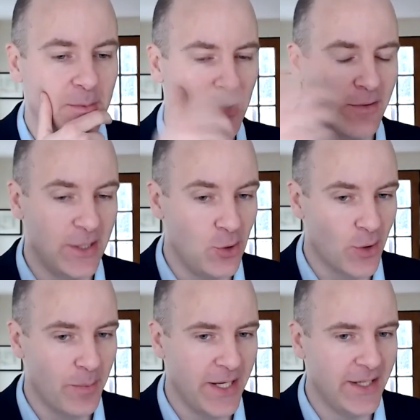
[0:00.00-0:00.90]
provide
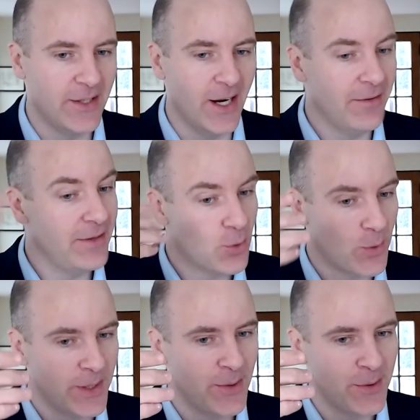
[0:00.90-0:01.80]
your opinion of, in
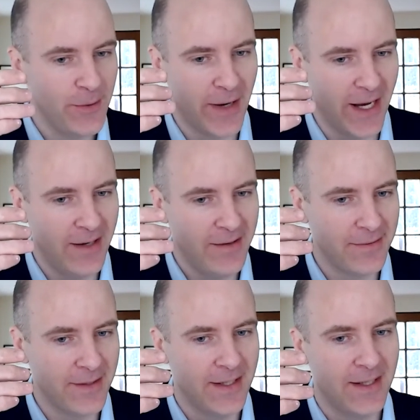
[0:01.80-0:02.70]

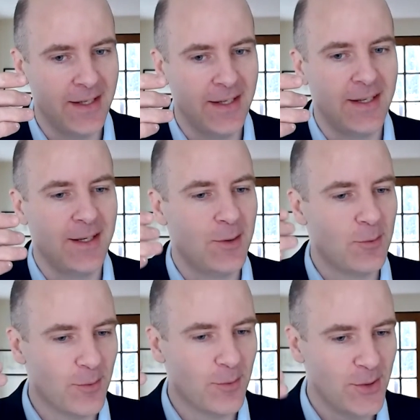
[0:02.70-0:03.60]
2035,
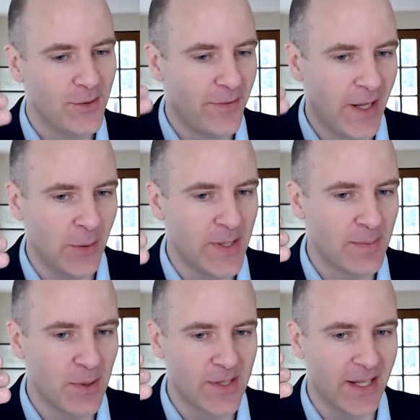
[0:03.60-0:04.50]
which of the following is
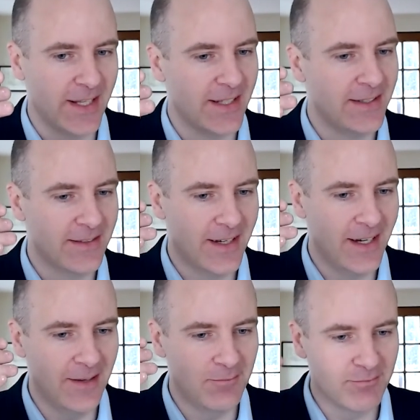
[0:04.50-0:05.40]
most likely?
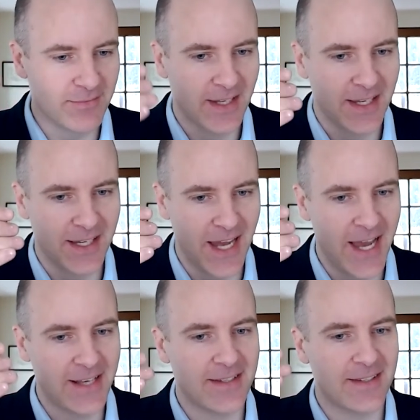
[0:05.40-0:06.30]

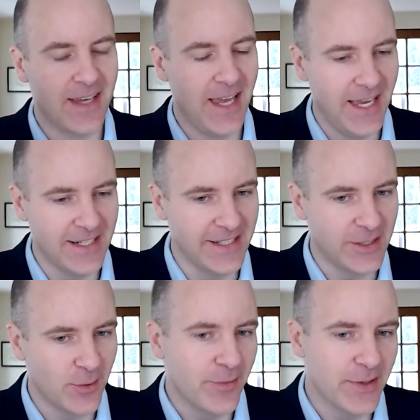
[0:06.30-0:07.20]
Gas and
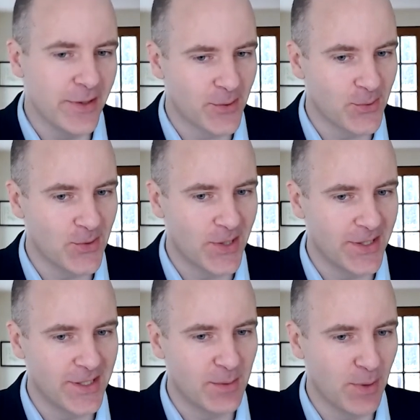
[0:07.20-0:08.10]
electric vehicles are going
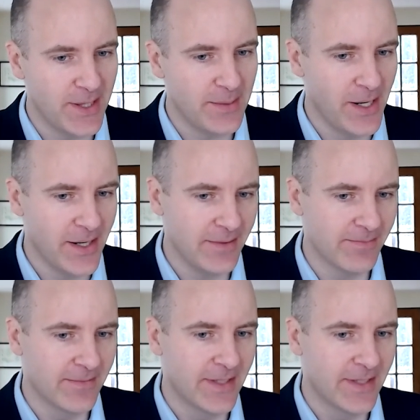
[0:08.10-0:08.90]
to split the market.